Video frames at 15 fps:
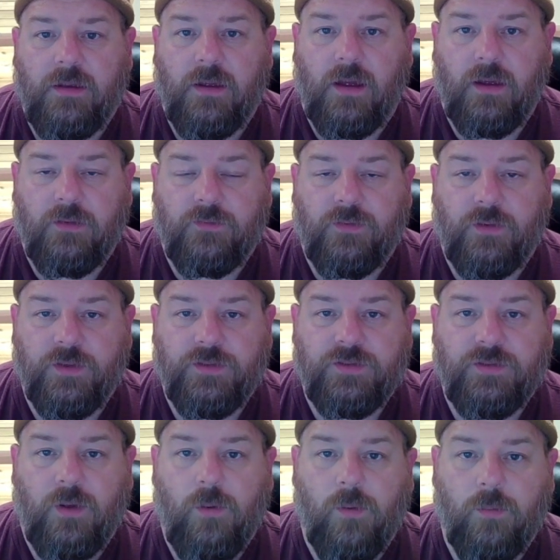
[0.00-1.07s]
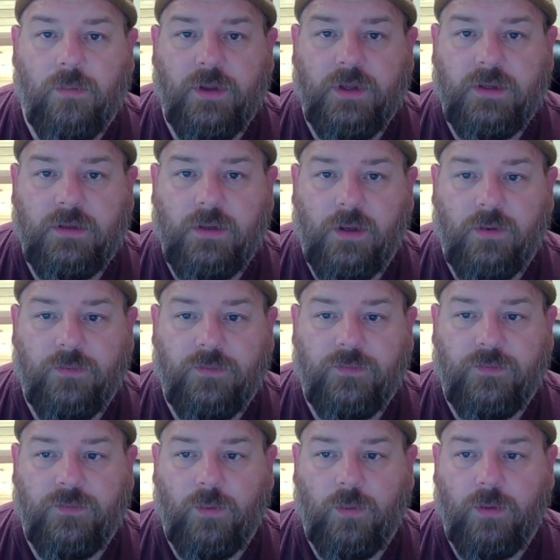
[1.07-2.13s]
uh, for his soul, but you know,
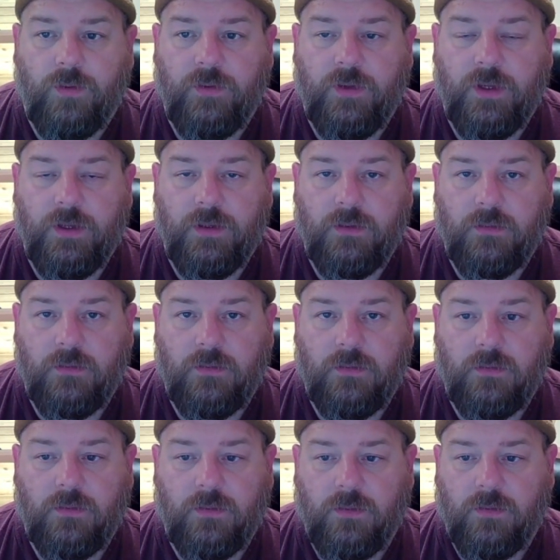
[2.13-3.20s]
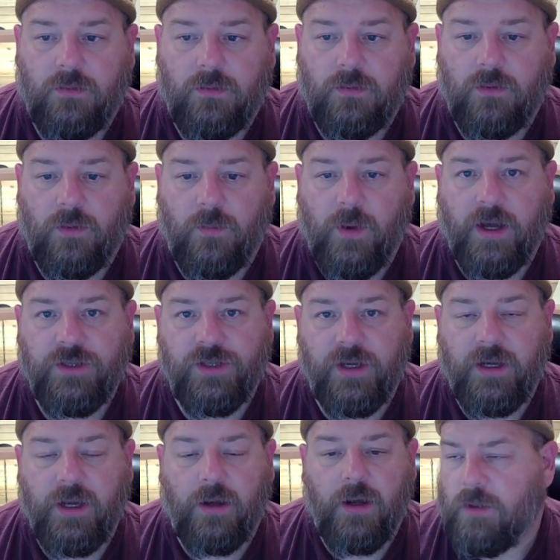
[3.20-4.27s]
for the correction
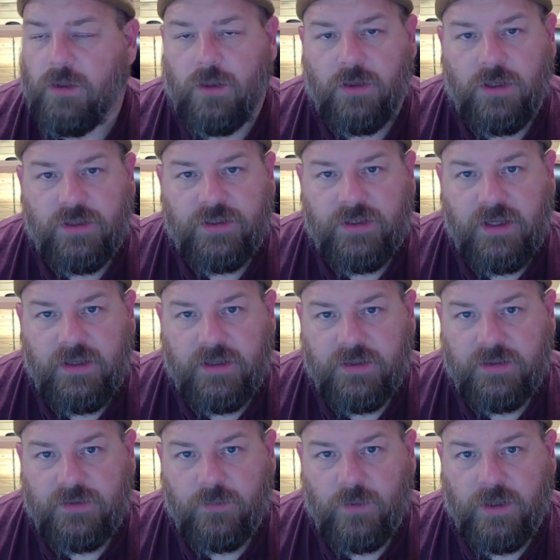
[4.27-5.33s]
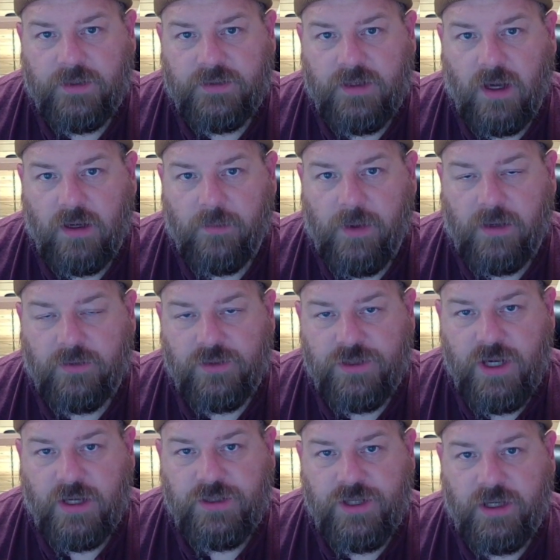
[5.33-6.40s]
here. You know, and you see this when it's talking about
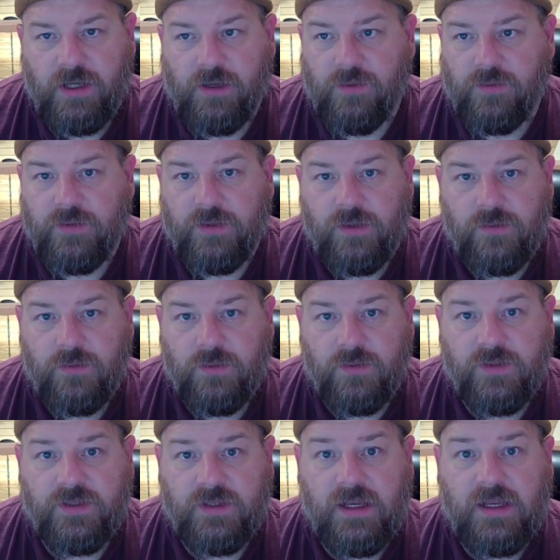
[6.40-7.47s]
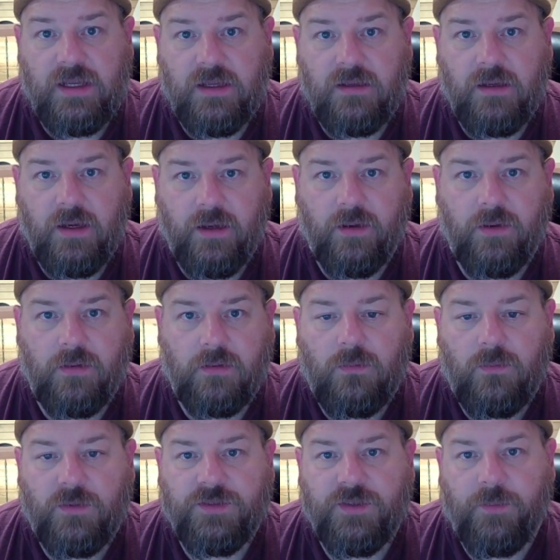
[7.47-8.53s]
judging, and you, you, you see here,
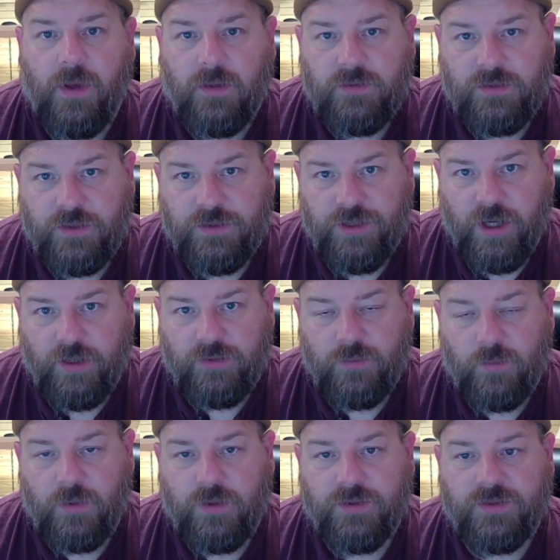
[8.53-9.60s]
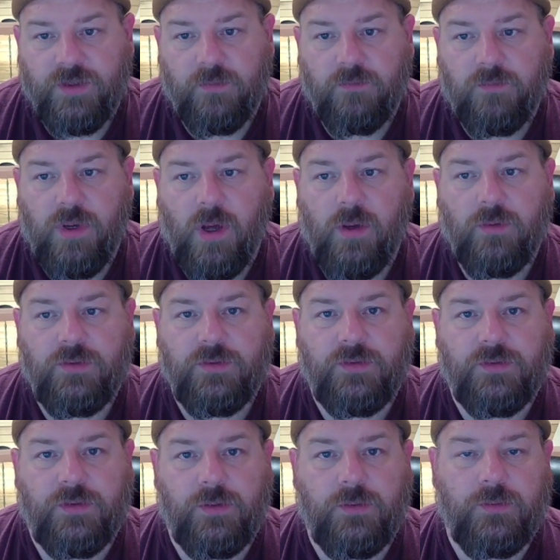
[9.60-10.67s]
we're supposed to judge. We're
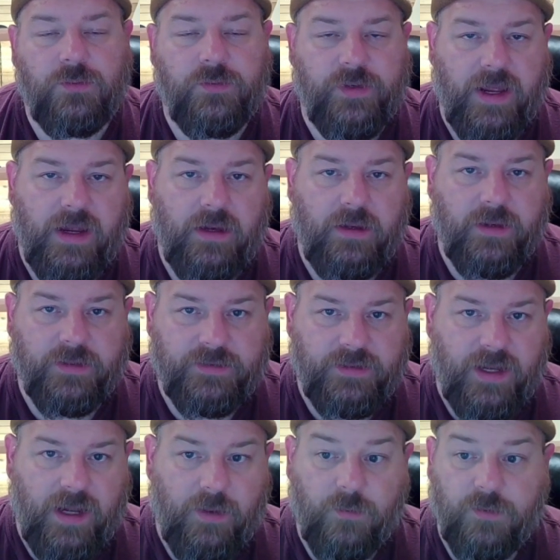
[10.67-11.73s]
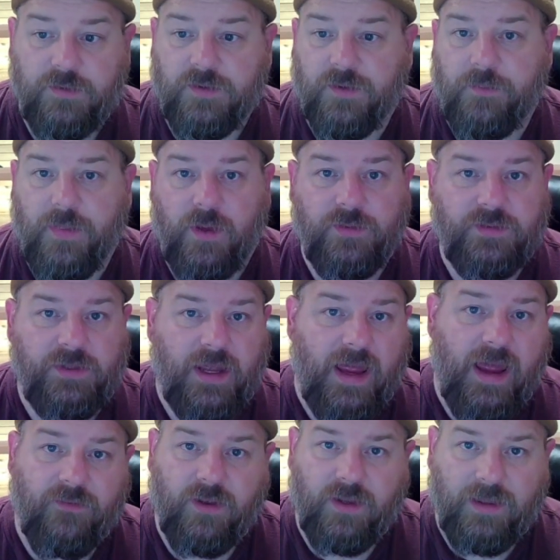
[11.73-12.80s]
supposed to take a stand. We're supposed to
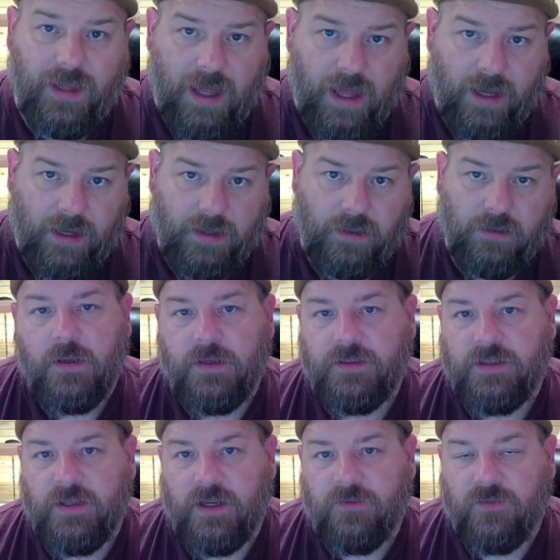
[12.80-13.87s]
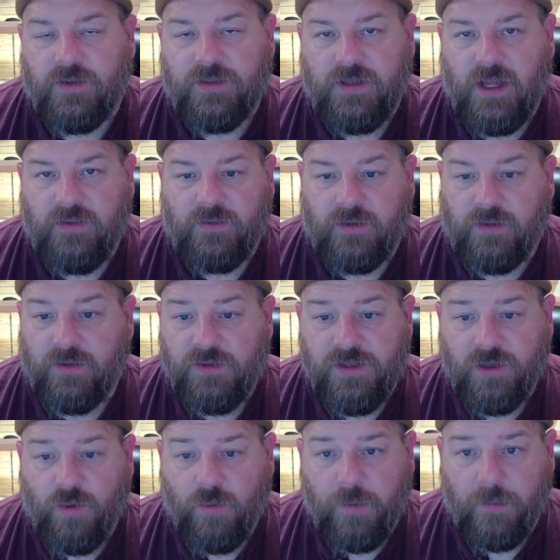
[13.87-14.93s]
have a line. And see there, verse 11. There's
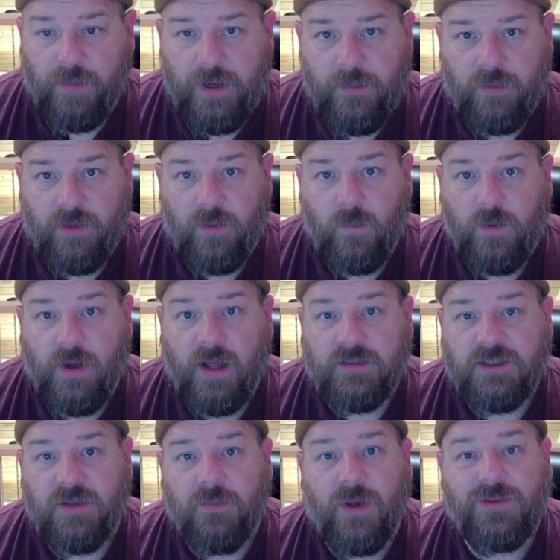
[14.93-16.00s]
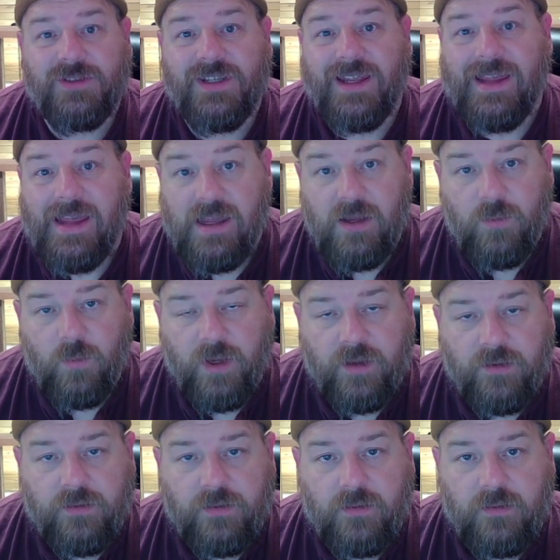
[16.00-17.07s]
a group of people that we're not supposed to eat
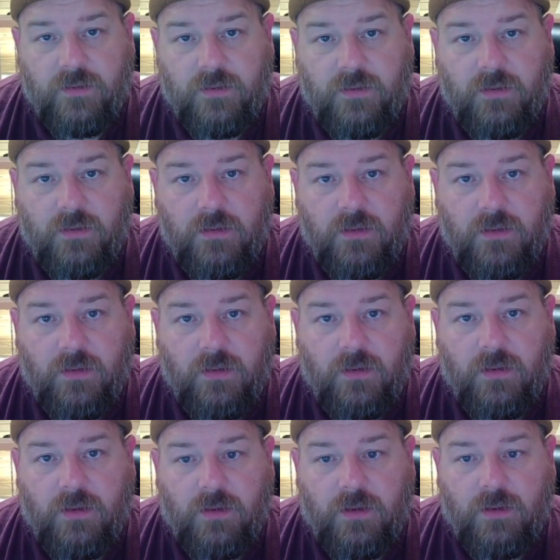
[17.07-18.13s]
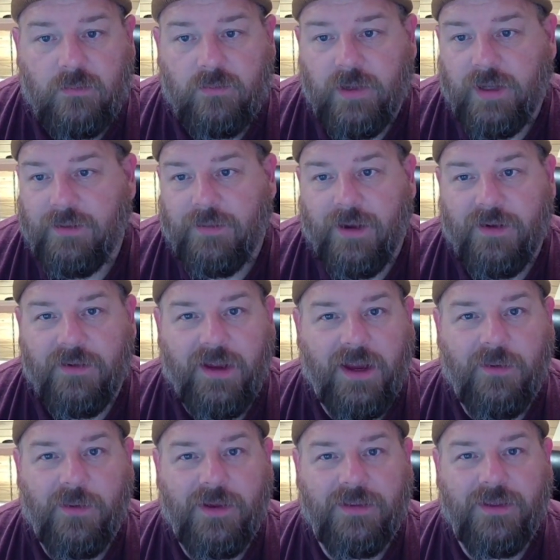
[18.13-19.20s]
with. But, you know,
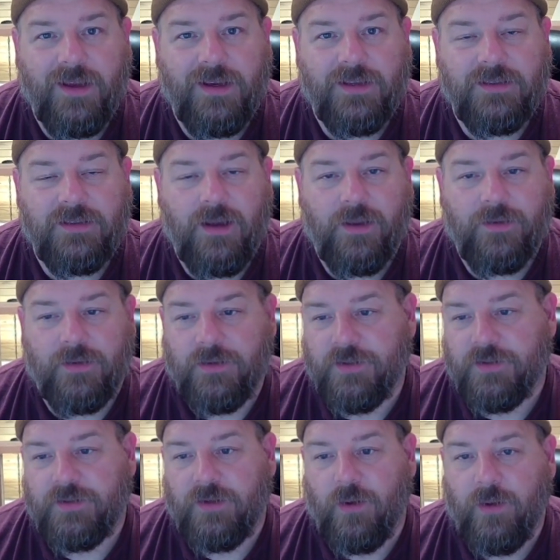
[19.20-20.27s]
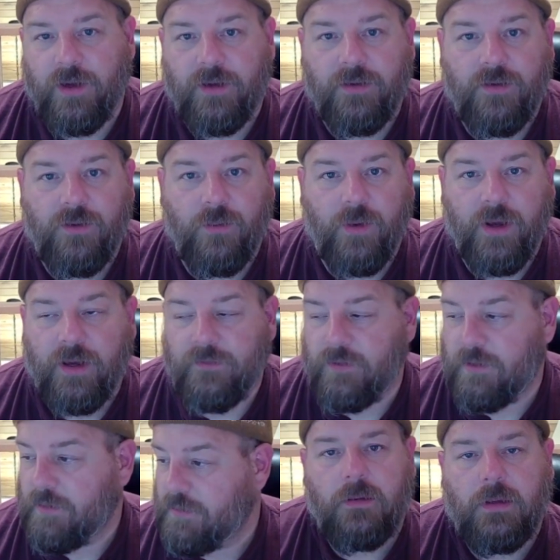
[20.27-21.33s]
hey, we think it's nothing. Just go ahead and do
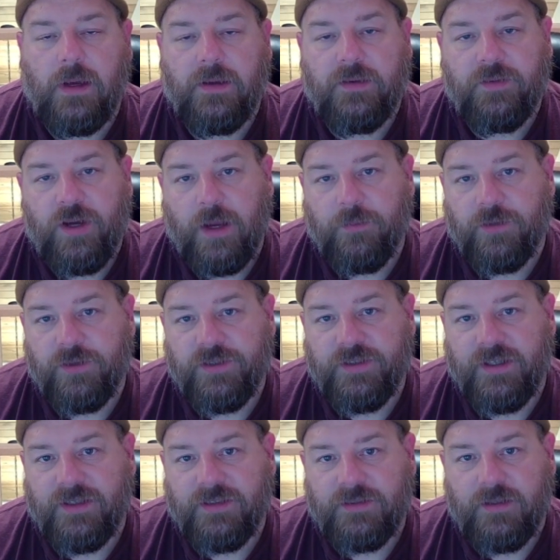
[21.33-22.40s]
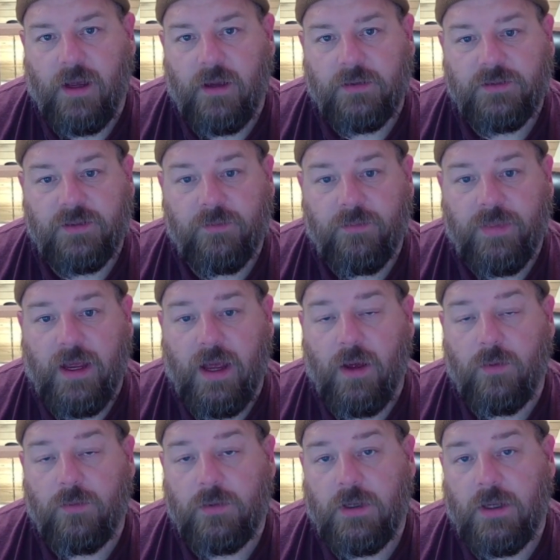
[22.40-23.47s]
whatever. And chapter 6 talks
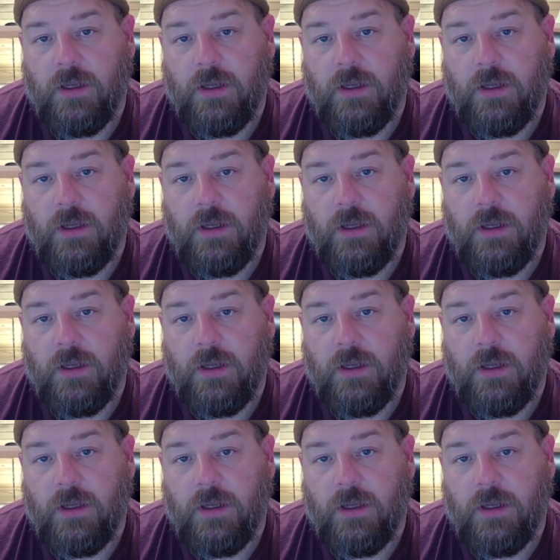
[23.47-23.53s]
about